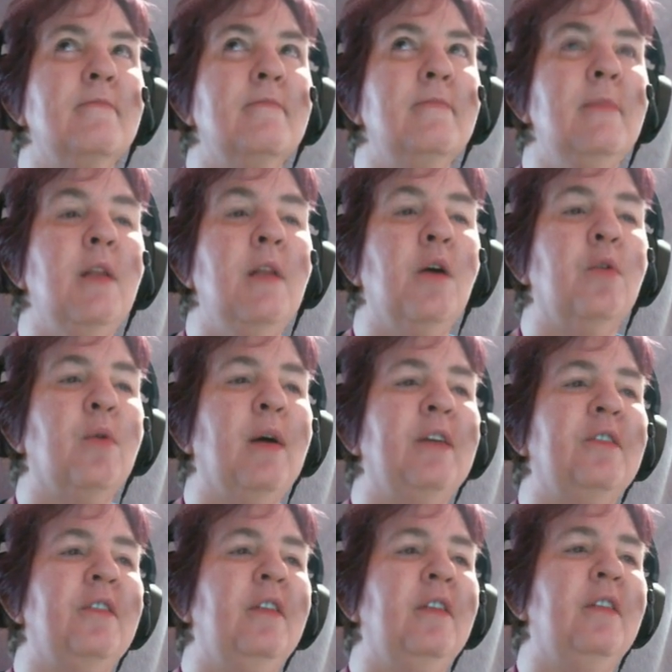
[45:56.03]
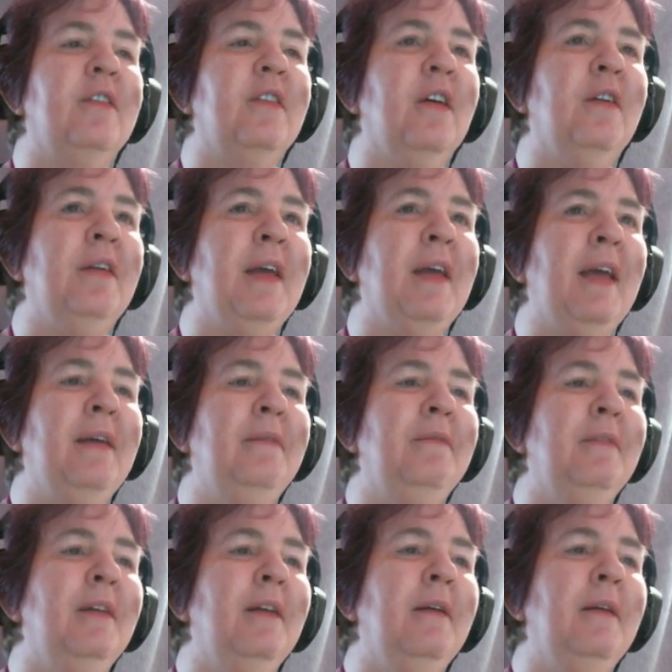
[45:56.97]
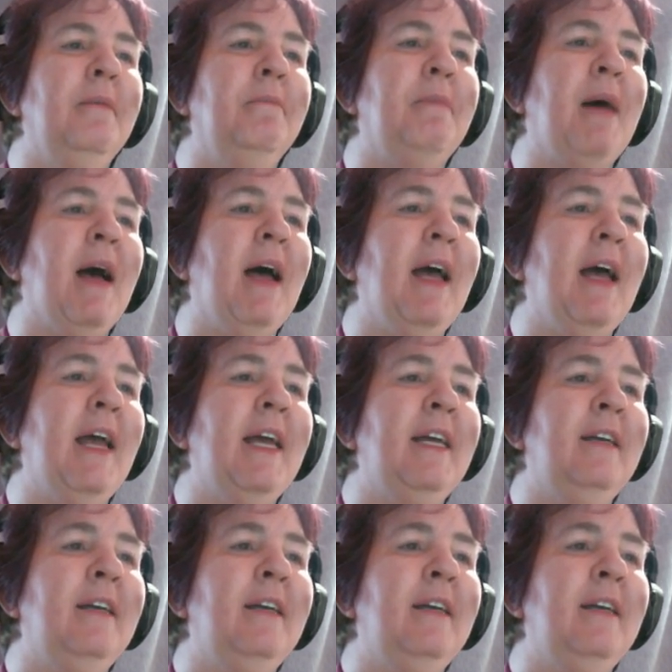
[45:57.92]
No questions. Okay, bye.